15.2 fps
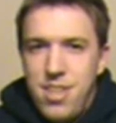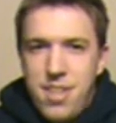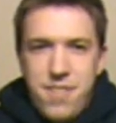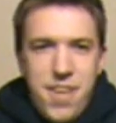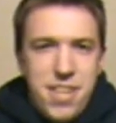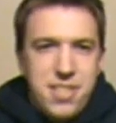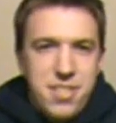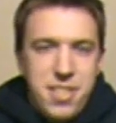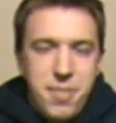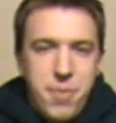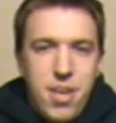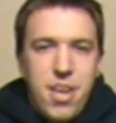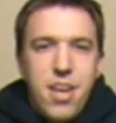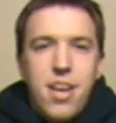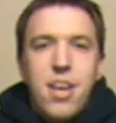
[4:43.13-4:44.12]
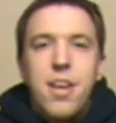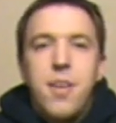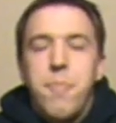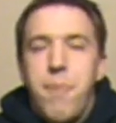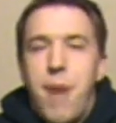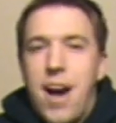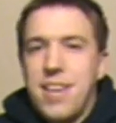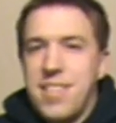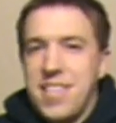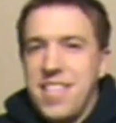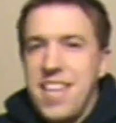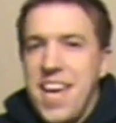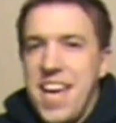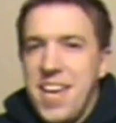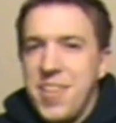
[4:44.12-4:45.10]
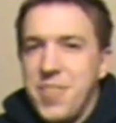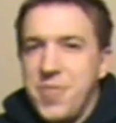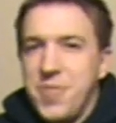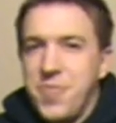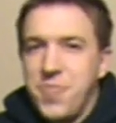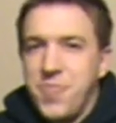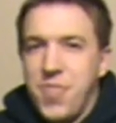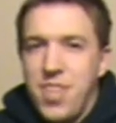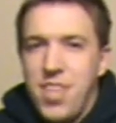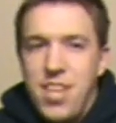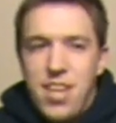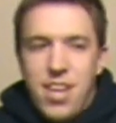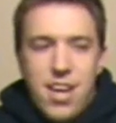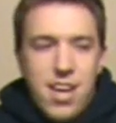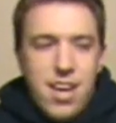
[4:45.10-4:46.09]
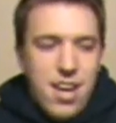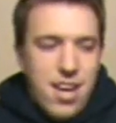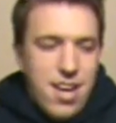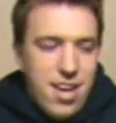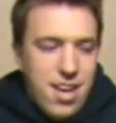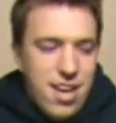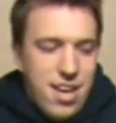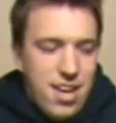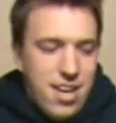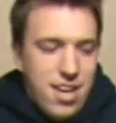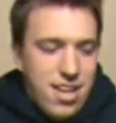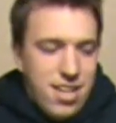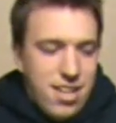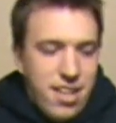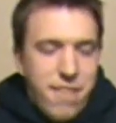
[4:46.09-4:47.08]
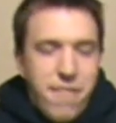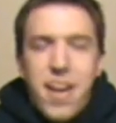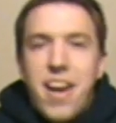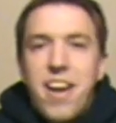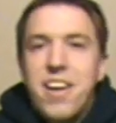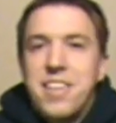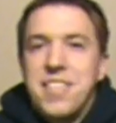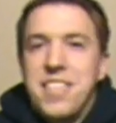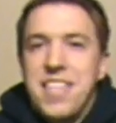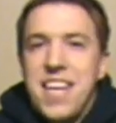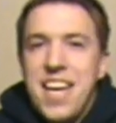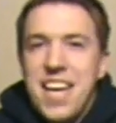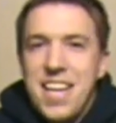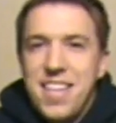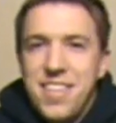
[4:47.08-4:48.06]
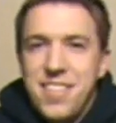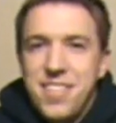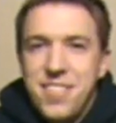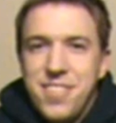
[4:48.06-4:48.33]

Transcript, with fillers: advanced leap, Boxing Day, uh, Leif Erickson Day,